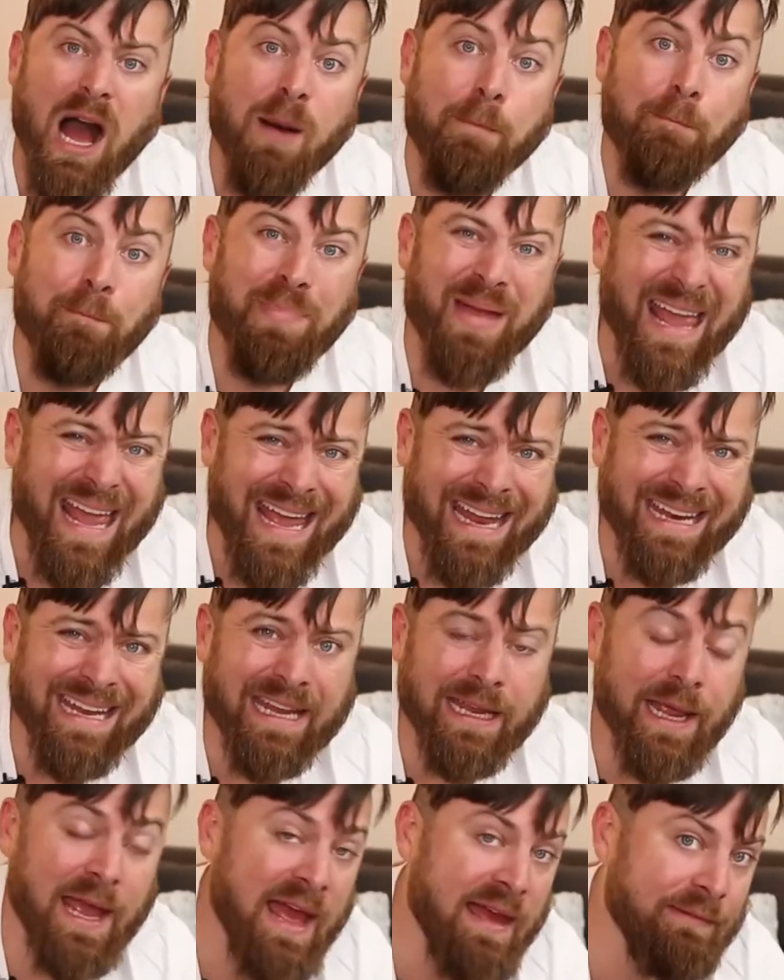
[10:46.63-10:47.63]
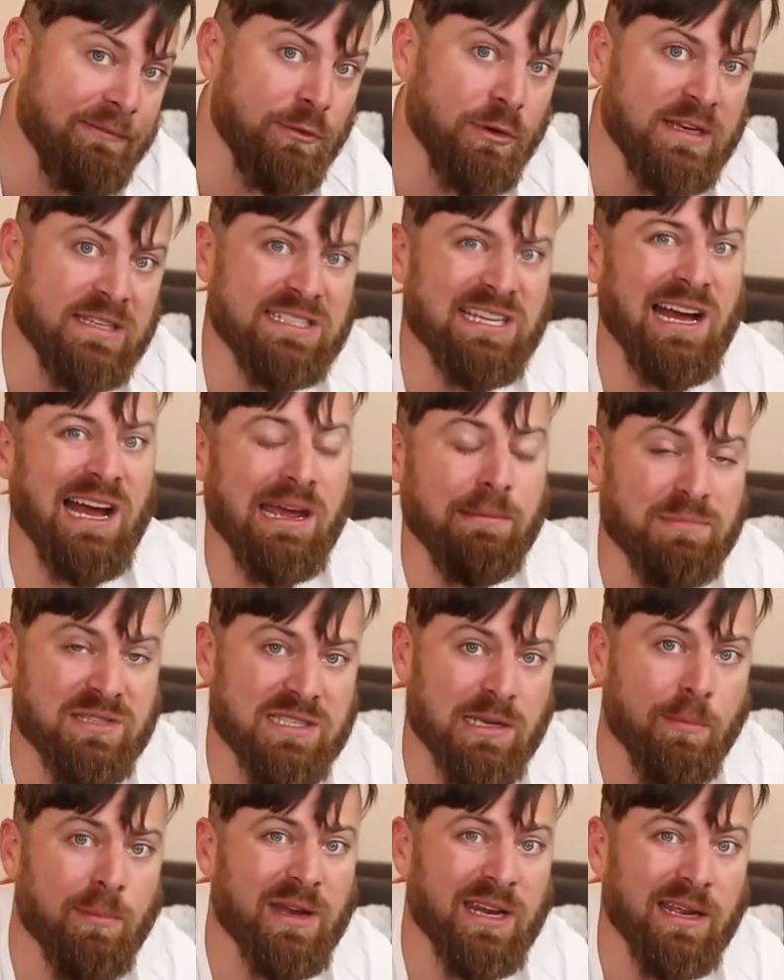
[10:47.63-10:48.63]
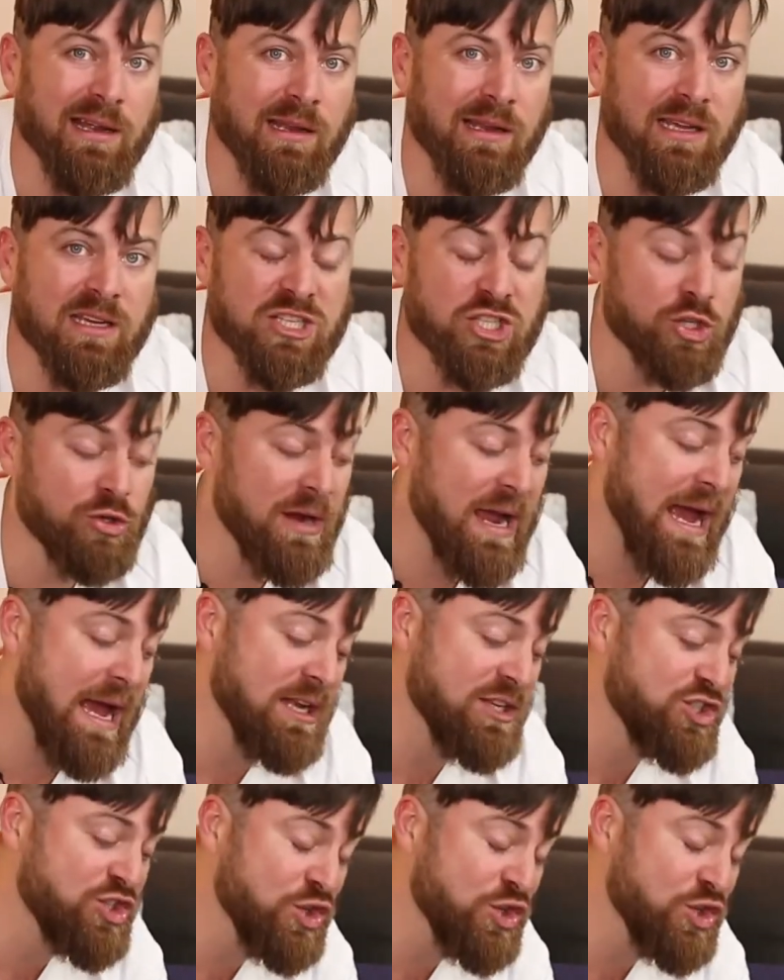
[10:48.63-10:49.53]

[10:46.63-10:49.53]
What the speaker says: a penny every time somebody clicks your ad.